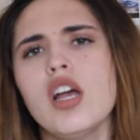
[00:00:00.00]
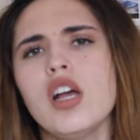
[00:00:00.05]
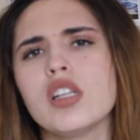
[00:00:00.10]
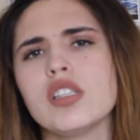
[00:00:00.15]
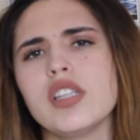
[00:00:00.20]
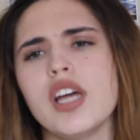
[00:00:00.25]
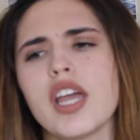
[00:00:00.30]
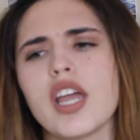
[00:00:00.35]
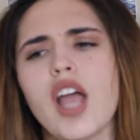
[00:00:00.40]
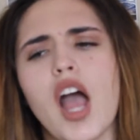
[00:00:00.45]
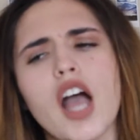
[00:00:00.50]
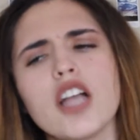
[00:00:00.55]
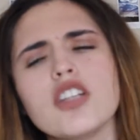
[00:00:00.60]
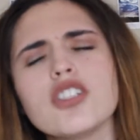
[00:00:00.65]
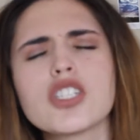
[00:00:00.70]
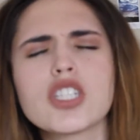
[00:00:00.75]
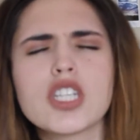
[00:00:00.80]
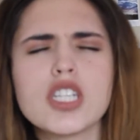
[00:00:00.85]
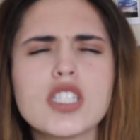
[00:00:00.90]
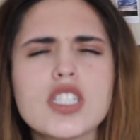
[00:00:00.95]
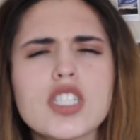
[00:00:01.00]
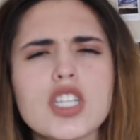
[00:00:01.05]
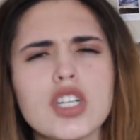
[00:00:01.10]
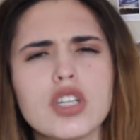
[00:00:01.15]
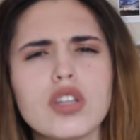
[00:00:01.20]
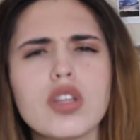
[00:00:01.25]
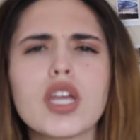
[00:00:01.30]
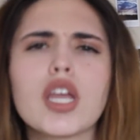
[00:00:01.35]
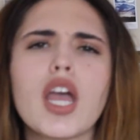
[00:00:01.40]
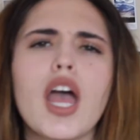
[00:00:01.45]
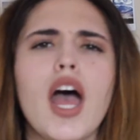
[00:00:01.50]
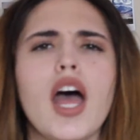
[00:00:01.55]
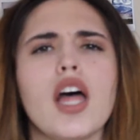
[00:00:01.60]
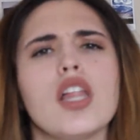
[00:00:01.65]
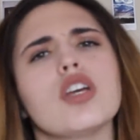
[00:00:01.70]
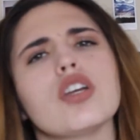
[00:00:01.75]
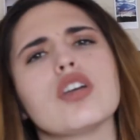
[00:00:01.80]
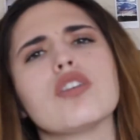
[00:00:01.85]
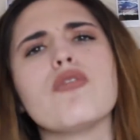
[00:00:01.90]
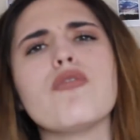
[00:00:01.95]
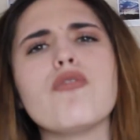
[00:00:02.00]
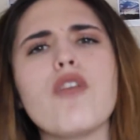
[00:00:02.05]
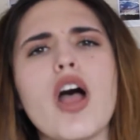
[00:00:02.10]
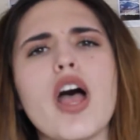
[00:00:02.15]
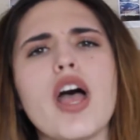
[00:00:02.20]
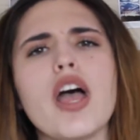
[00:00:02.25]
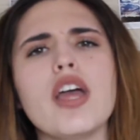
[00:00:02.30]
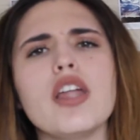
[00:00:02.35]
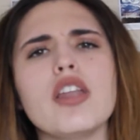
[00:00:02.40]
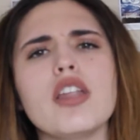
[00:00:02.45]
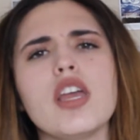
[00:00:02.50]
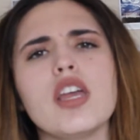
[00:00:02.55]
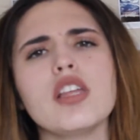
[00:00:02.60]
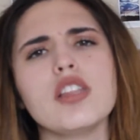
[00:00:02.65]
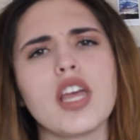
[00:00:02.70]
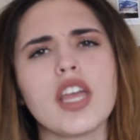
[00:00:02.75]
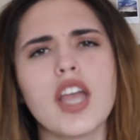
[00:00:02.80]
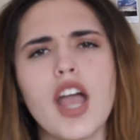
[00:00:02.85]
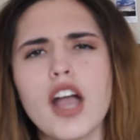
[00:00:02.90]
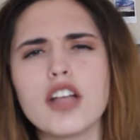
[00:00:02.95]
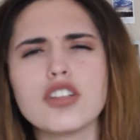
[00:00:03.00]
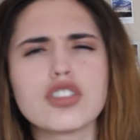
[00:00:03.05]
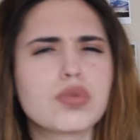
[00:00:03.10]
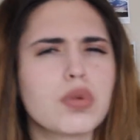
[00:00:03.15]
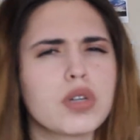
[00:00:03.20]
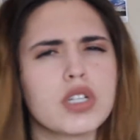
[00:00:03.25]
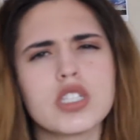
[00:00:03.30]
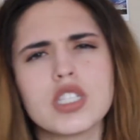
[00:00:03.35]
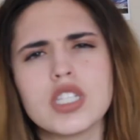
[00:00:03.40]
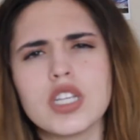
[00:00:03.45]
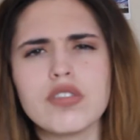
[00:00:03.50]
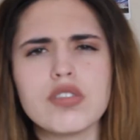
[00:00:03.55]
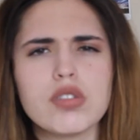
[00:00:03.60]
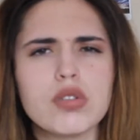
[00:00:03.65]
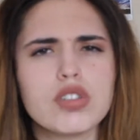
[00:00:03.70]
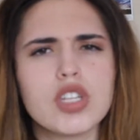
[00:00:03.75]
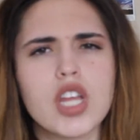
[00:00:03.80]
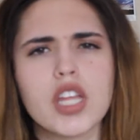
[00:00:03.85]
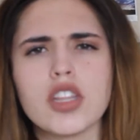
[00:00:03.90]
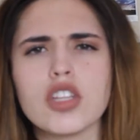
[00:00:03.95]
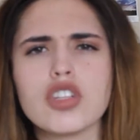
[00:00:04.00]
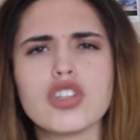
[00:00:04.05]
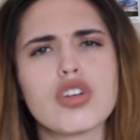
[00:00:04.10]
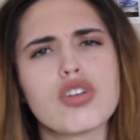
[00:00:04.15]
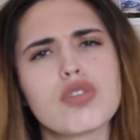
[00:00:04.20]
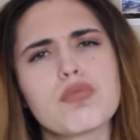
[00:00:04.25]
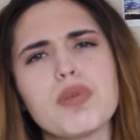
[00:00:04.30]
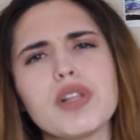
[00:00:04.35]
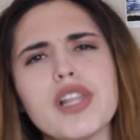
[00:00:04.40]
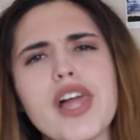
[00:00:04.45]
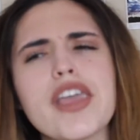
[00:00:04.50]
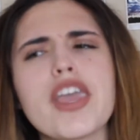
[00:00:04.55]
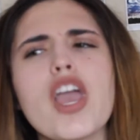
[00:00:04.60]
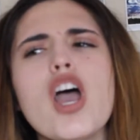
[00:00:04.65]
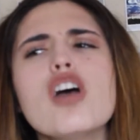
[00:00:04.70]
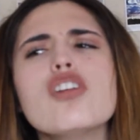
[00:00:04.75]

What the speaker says: Like, I just consider you like a hella good friend, and like, I just wanted to see if you'd take the joke, but like,